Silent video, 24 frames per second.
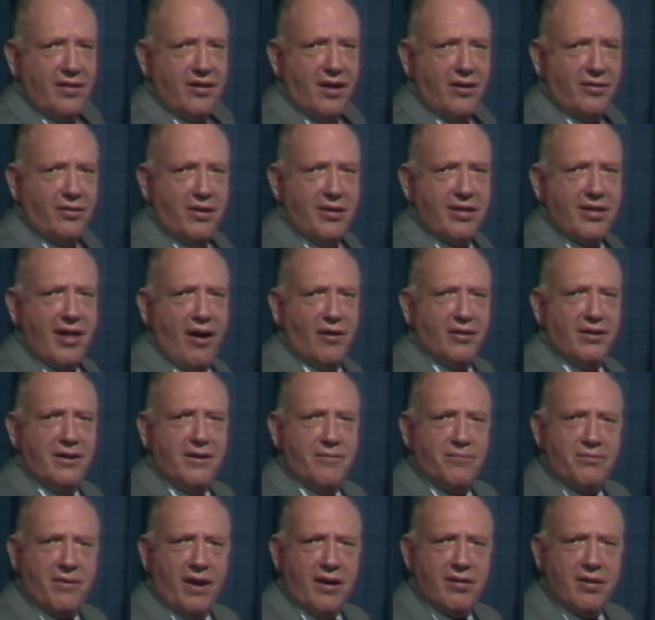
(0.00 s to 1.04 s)
Doesn't that sound
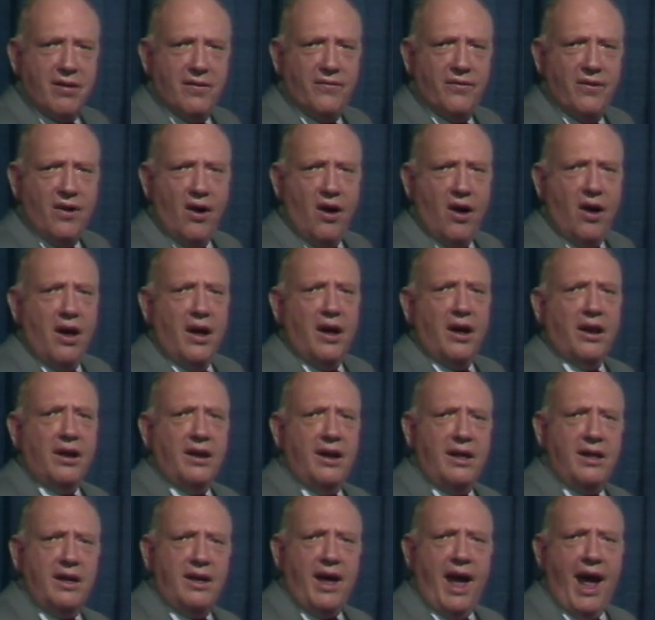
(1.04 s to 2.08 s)
impressive?
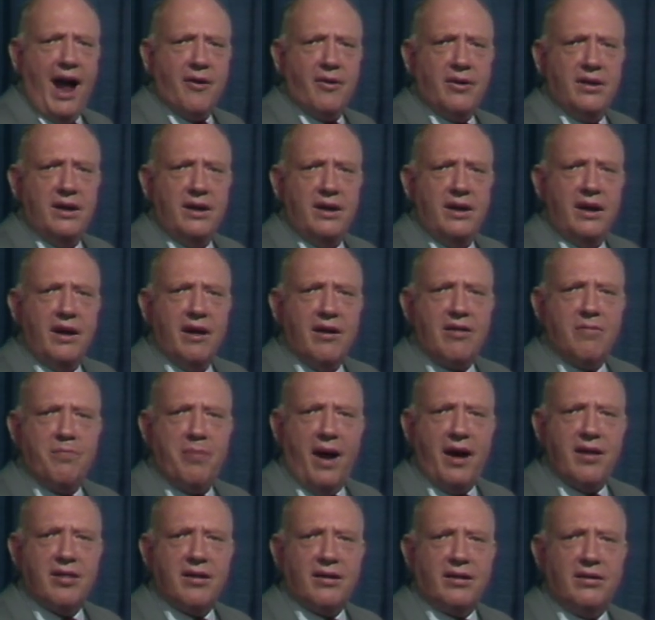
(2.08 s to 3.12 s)
Linearity is
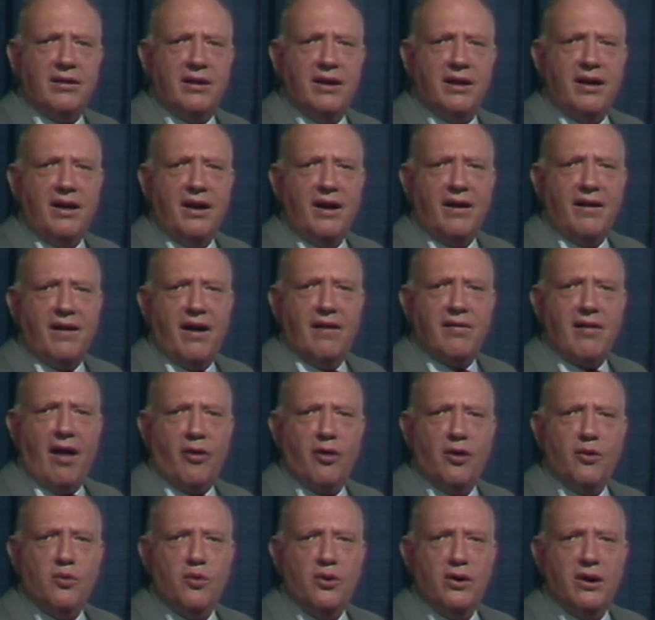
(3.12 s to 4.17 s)
basically
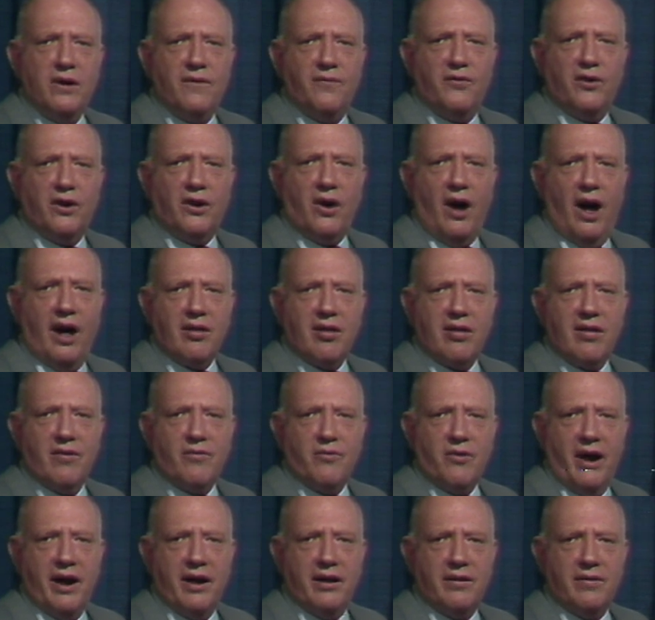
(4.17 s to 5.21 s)
another word for constant
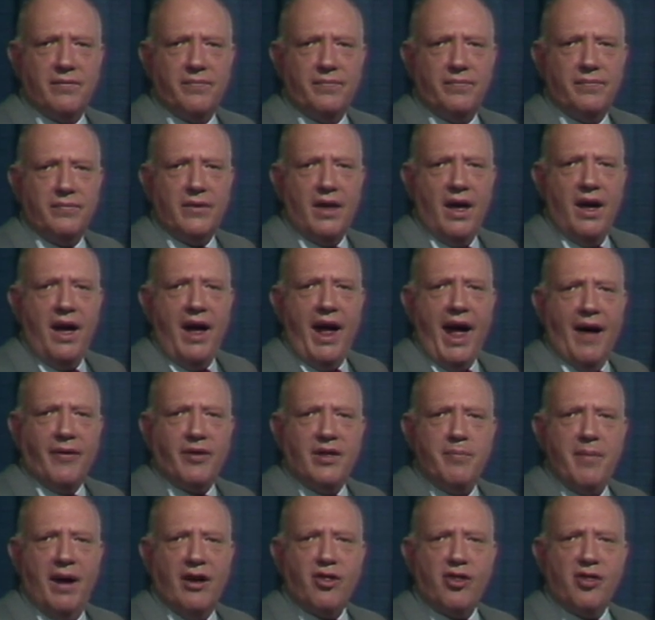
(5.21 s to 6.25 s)
rate. And
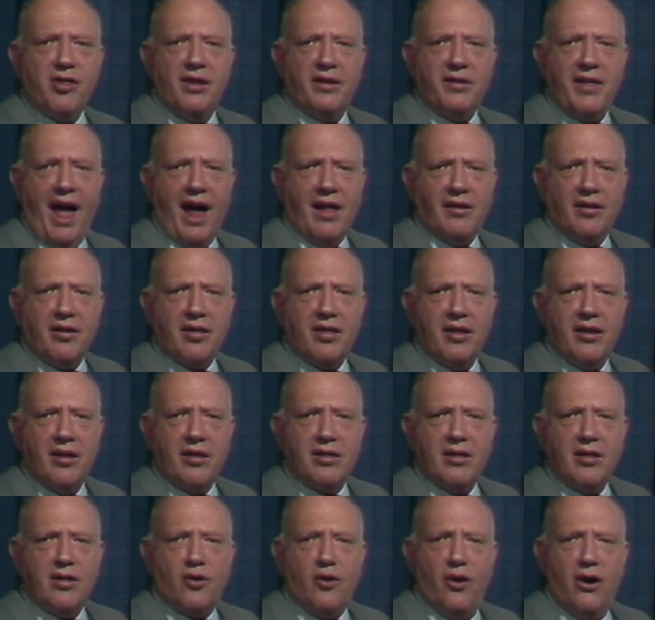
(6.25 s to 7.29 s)
dimensional
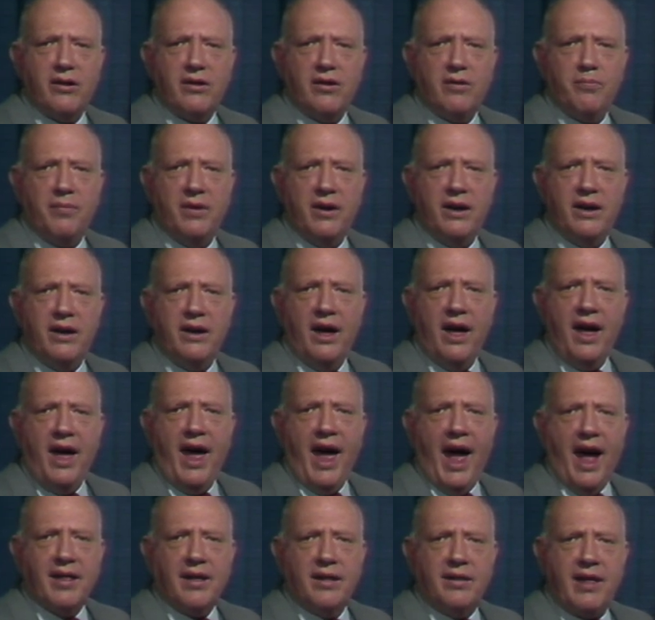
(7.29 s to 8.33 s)
analysis is going to be
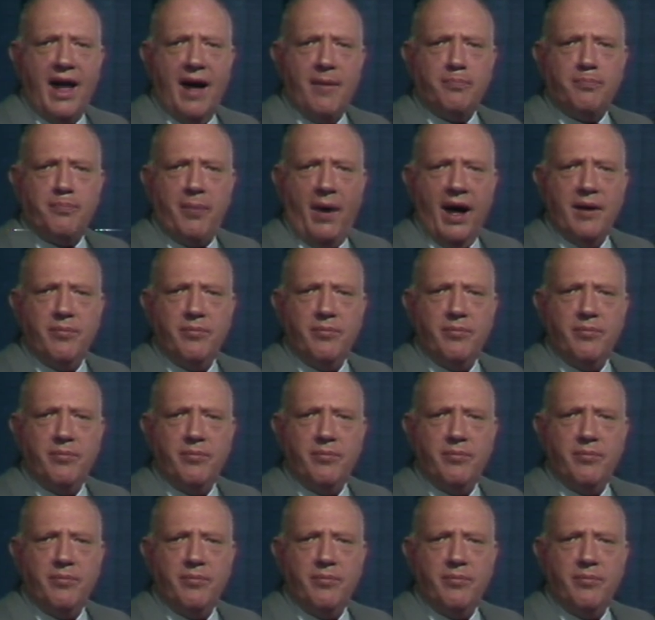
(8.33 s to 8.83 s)
an attempt by